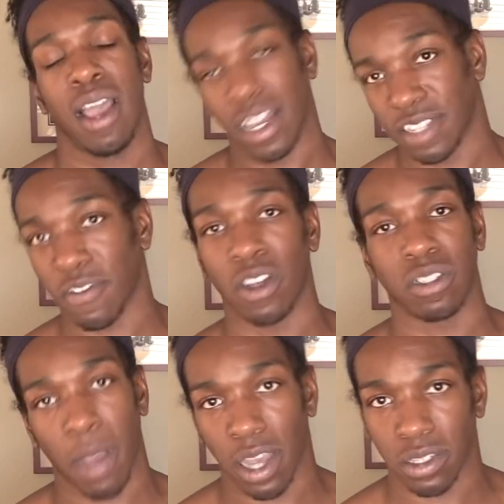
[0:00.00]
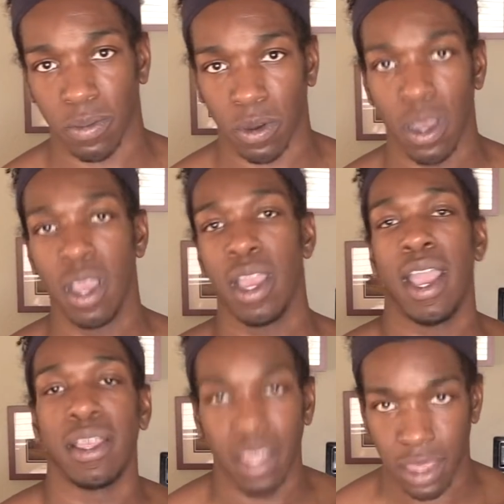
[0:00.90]
as far as possible,
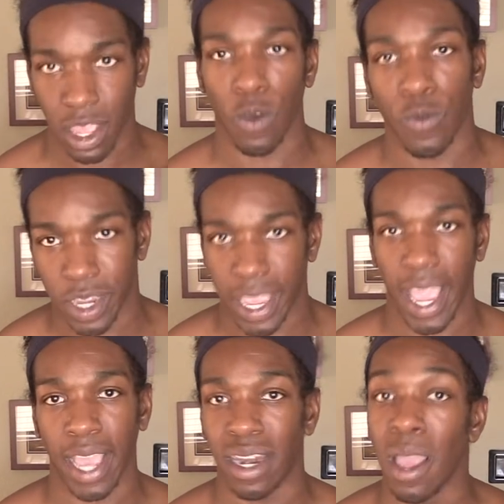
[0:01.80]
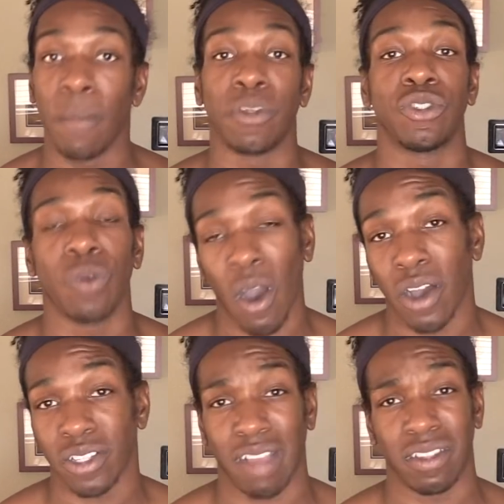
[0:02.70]
and then they'll regain. But you
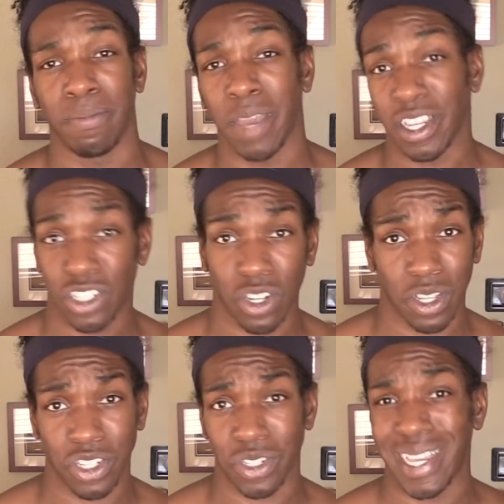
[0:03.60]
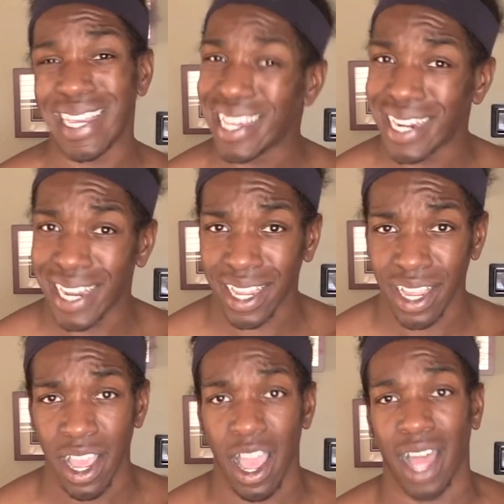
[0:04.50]
also have to make sure that you're
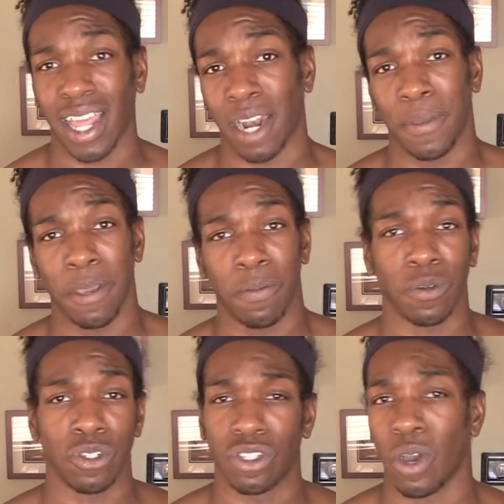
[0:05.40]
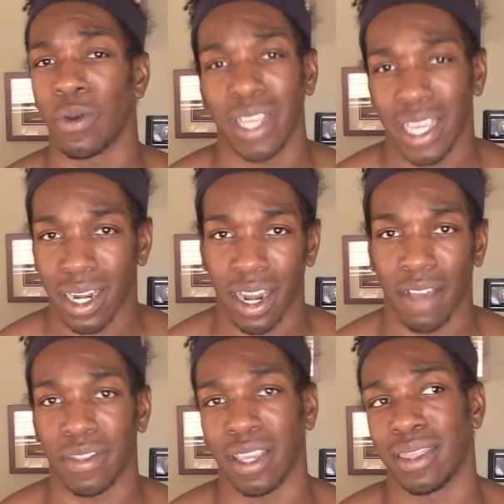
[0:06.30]
eating. A lot of people don't eat
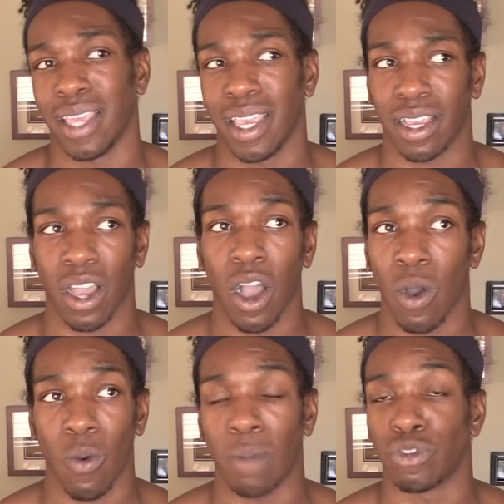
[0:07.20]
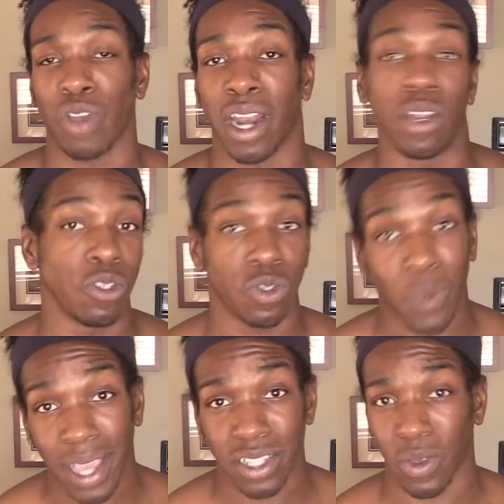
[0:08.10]
enough. They think, oh, well, I'm trying to lose
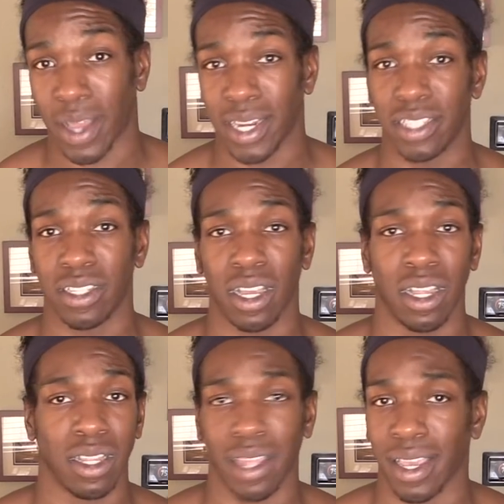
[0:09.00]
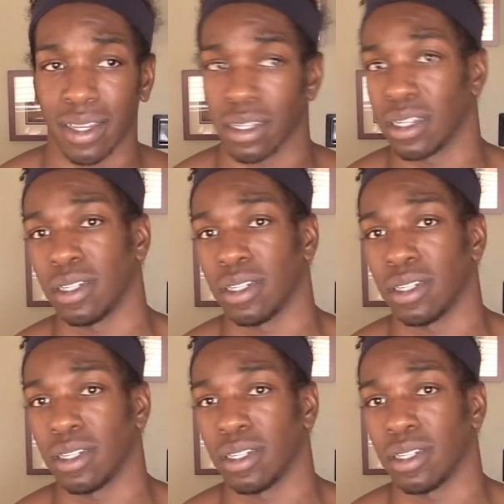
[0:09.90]
weight, so I need to like